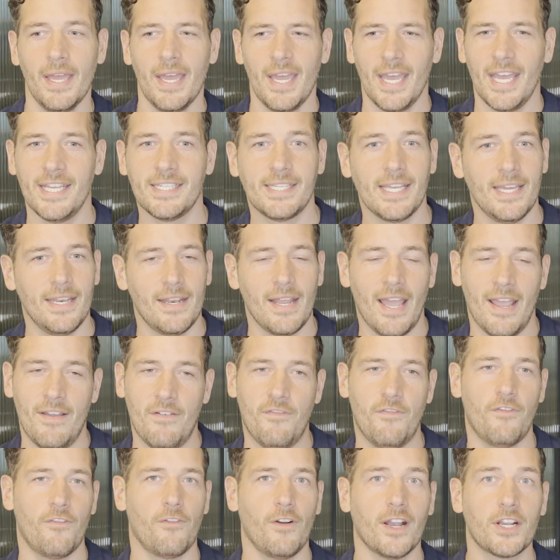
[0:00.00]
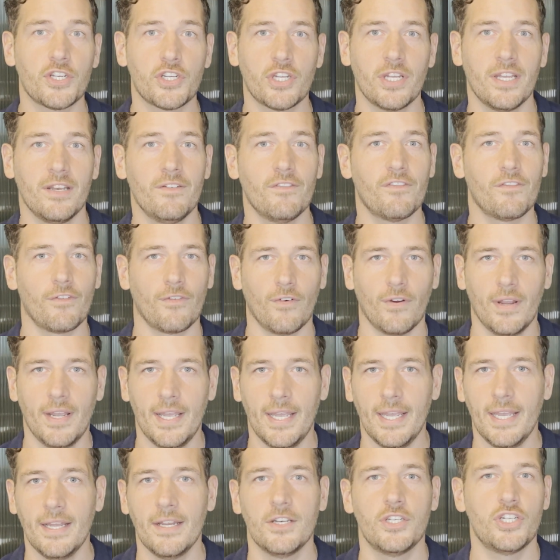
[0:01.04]
Is it a
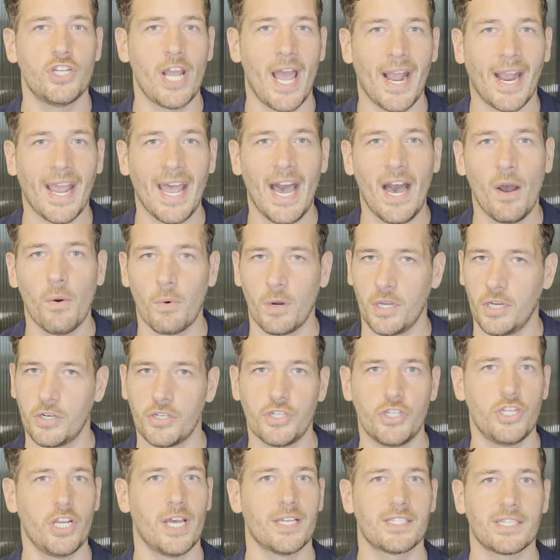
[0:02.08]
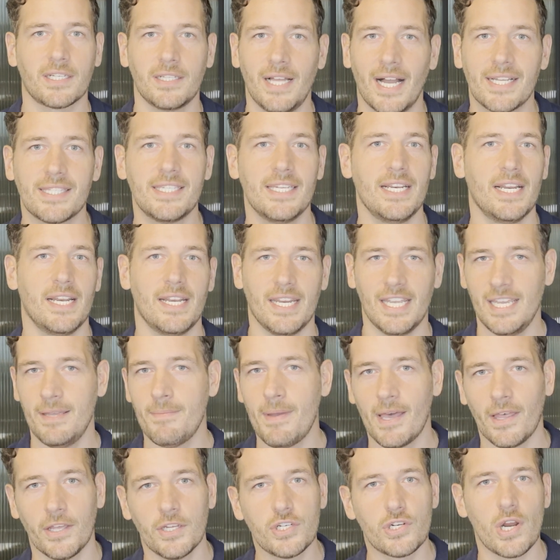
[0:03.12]
friction-free checkout where you're just collecting an
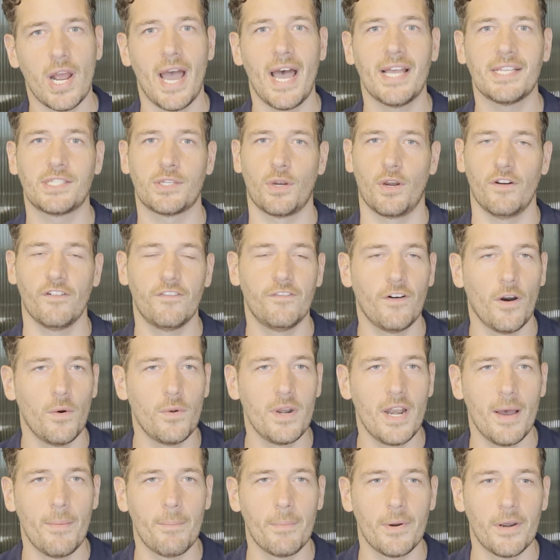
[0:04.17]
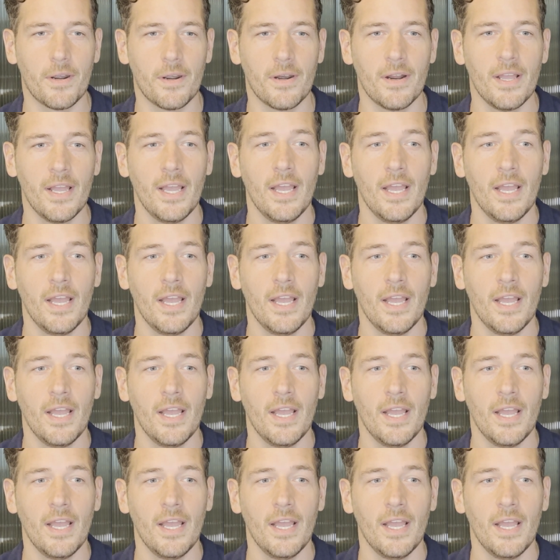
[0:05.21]
email address or a phone number?